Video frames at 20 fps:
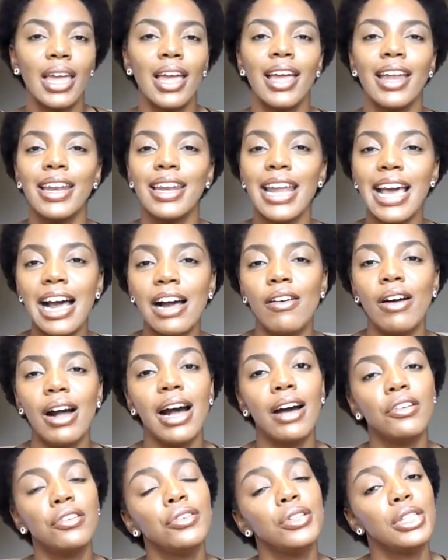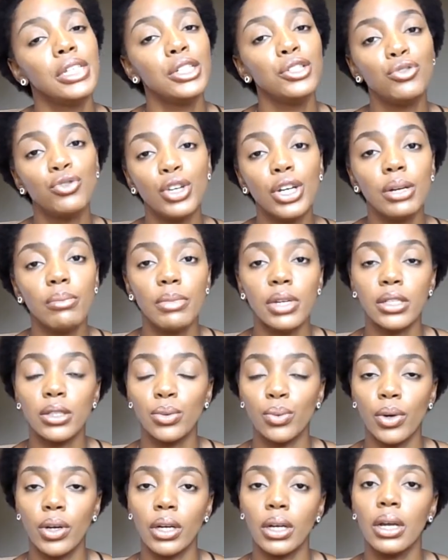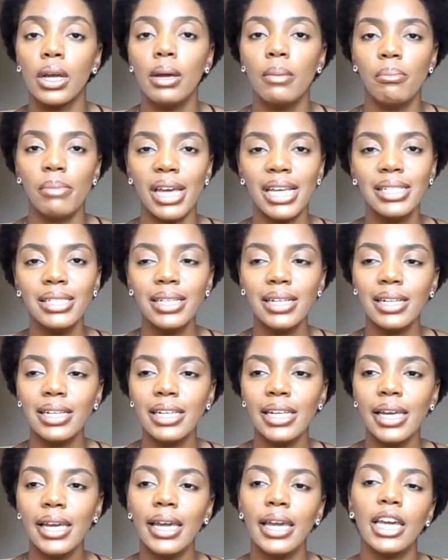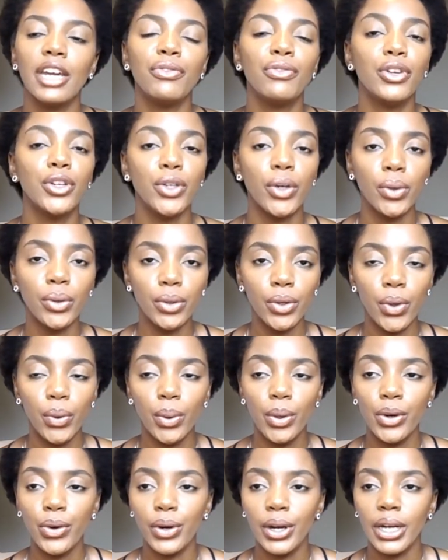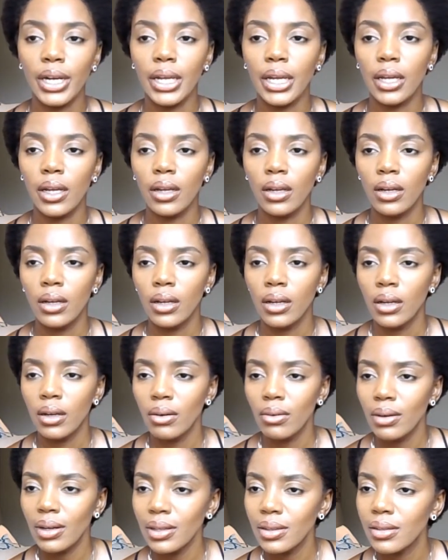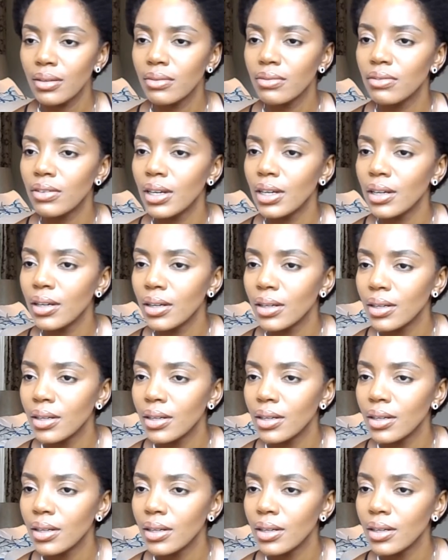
Now, how do these treatments work? Basically, if you don't know already, what the fuck?